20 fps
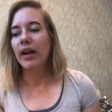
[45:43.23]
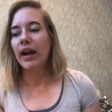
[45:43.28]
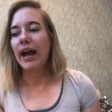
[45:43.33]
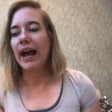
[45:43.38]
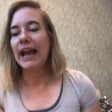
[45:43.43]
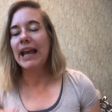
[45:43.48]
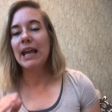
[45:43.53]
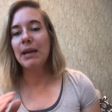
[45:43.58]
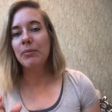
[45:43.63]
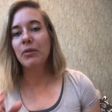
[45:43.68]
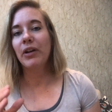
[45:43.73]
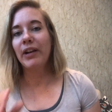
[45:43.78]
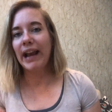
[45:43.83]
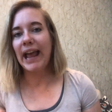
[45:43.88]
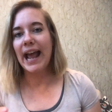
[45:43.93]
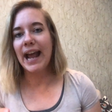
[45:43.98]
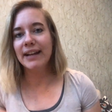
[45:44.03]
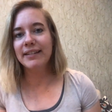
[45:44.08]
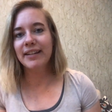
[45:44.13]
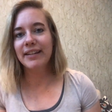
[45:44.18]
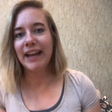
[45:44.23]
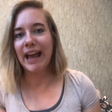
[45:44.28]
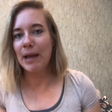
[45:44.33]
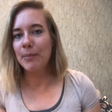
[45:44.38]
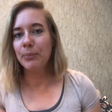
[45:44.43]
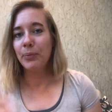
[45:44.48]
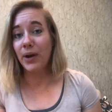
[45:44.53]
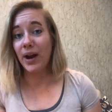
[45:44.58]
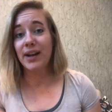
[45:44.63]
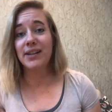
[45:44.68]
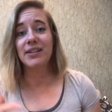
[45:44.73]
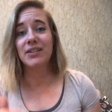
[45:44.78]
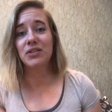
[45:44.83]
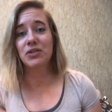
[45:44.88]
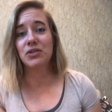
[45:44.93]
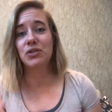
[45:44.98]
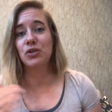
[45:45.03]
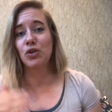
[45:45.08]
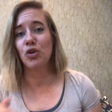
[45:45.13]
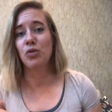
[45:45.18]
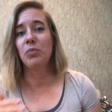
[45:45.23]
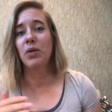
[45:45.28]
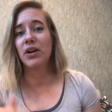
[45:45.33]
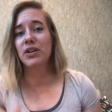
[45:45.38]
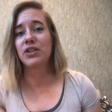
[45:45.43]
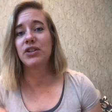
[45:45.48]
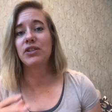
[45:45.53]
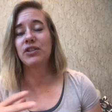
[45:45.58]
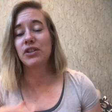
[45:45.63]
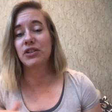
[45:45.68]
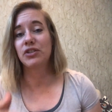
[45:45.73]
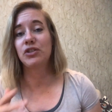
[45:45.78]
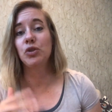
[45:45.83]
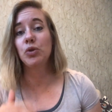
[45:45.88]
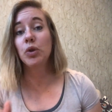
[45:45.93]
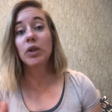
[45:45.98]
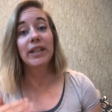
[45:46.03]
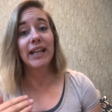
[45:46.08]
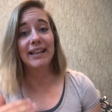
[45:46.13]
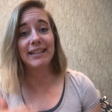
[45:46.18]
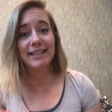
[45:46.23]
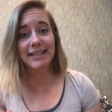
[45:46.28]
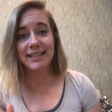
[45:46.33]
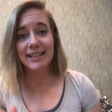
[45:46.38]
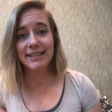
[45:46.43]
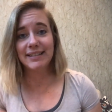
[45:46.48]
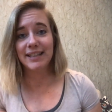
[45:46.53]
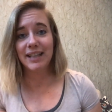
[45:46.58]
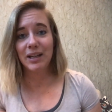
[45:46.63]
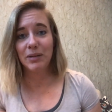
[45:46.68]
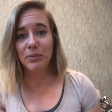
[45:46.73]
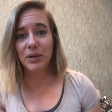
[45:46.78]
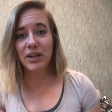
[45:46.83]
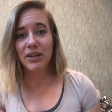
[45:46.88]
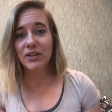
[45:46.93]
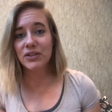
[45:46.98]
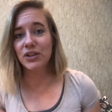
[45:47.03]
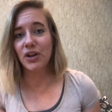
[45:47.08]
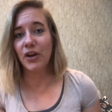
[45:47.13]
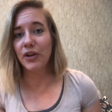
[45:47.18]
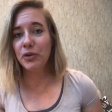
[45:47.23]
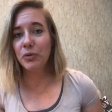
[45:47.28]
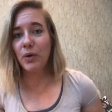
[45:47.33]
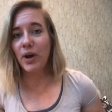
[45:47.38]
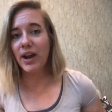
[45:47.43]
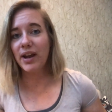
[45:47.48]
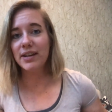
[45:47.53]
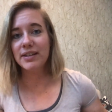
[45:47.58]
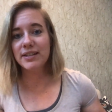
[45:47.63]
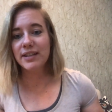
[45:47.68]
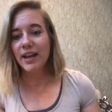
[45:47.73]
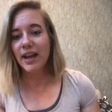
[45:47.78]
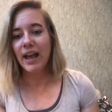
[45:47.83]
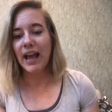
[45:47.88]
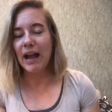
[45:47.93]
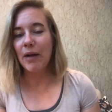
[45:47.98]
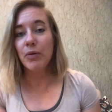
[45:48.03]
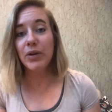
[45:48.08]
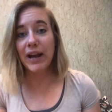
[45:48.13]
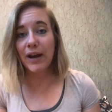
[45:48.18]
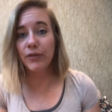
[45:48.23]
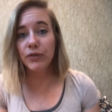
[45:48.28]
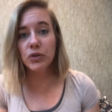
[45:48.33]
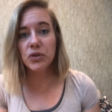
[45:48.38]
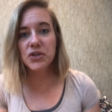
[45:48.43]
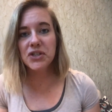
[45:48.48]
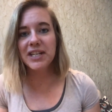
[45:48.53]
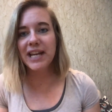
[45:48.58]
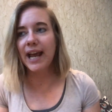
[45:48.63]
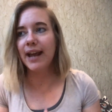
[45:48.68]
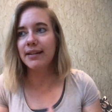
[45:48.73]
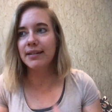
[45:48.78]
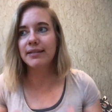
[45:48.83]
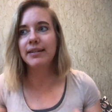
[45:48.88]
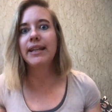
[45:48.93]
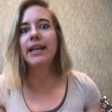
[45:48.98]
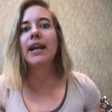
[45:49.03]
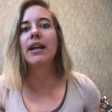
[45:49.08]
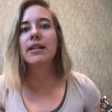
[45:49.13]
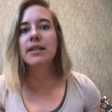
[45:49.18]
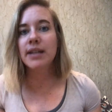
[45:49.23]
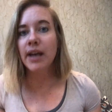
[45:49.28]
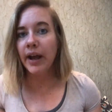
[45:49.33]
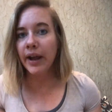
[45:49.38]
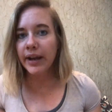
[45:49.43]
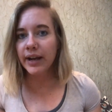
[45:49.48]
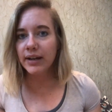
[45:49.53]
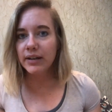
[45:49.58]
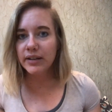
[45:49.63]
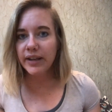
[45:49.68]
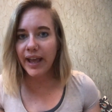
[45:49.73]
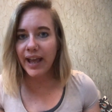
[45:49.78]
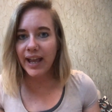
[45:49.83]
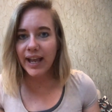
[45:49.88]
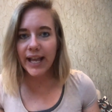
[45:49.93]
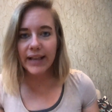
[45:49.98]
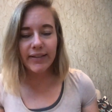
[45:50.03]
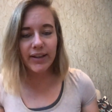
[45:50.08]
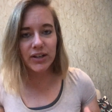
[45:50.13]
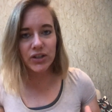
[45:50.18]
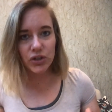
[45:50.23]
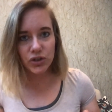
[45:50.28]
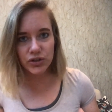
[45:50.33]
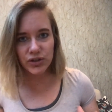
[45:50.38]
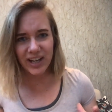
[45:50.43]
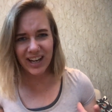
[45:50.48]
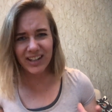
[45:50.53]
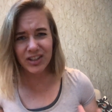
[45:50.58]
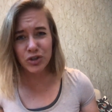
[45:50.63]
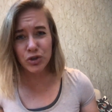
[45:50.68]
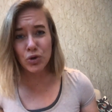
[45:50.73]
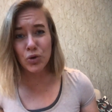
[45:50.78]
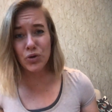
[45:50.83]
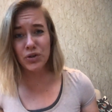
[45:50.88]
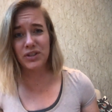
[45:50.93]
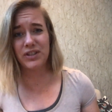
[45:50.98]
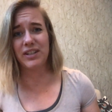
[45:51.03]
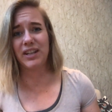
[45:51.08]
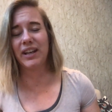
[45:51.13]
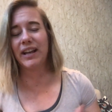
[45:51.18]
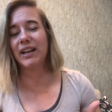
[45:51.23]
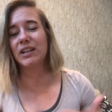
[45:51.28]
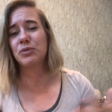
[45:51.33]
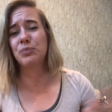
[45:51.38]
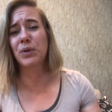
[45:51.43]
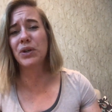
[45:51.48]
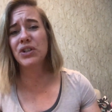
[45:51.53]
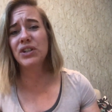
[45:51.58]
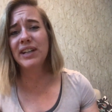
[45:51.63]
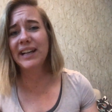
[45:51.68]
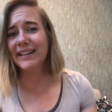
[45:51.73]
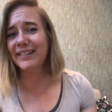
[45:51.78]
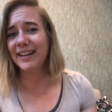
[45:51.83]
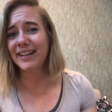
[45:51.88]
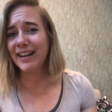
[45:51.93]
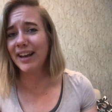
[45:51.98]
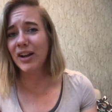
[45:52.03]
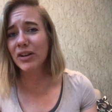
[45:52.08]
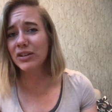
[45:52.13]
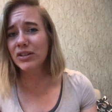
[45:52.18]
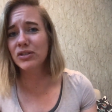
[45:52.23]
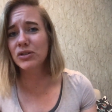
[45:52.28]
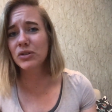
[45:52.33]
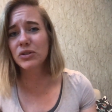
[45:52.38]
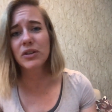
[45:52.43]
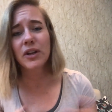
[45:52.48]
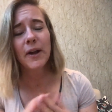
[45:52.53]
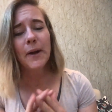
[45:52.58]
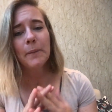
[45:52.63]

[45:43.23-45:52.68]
I am glad that I practiced so much just doing that sitting, because otherwise I would have to stand the entire day. And that's just exhausting, especially at that altitude.